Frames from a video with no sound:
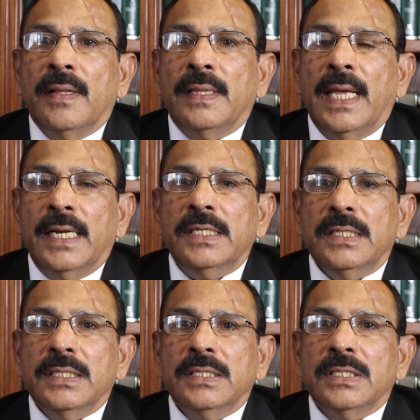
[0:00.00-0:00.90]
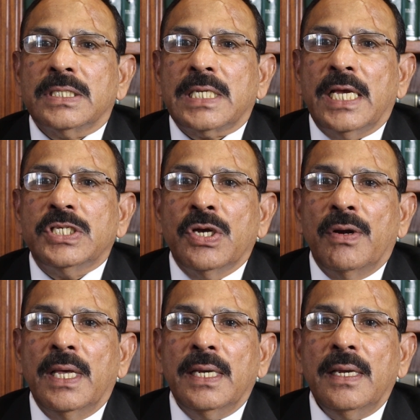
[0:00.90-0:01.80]
then
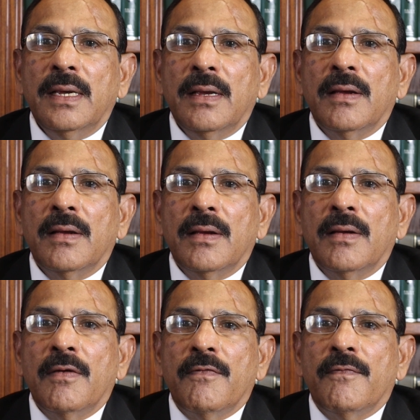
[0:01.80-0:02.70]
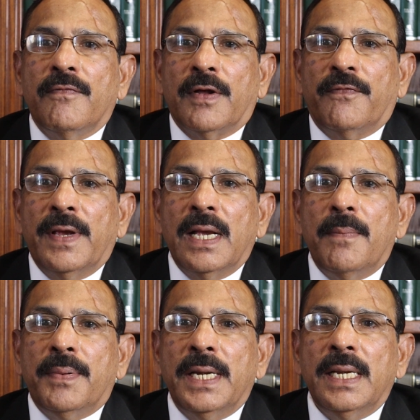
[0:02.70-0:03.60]
scheduling for
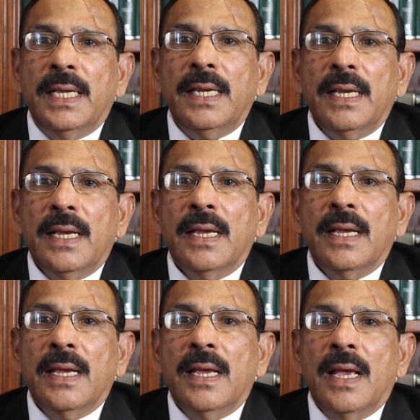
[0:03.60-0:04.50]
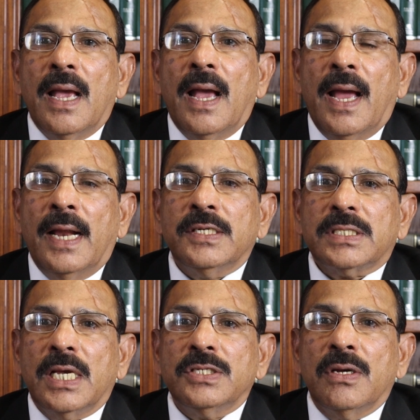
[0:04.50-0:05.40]
fingerprinting and
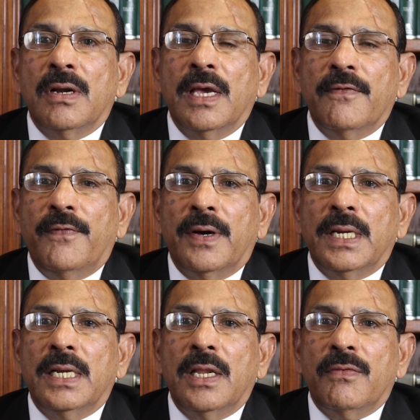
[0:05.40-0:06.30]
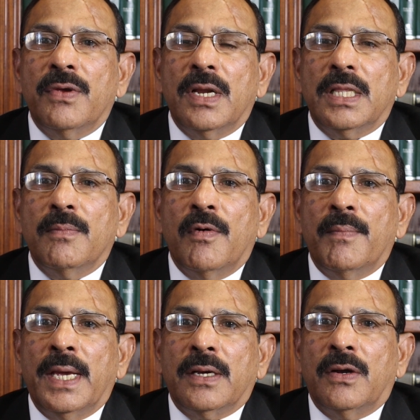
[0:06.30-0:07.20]
scheduling for interview at the
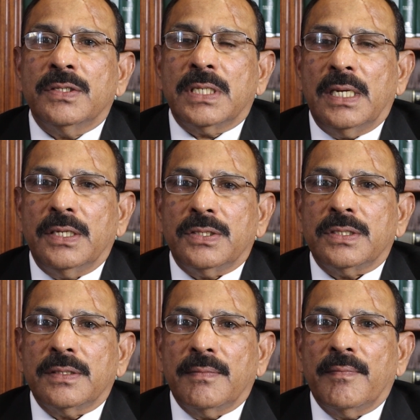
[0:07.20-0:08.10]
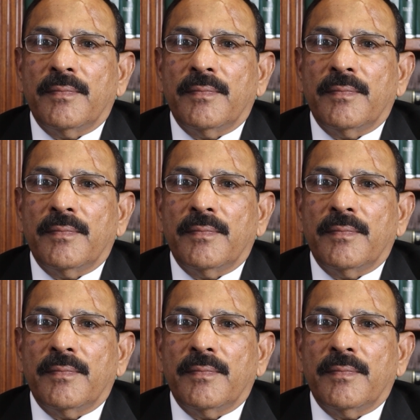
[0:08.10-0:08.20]
Mumbai Consulate.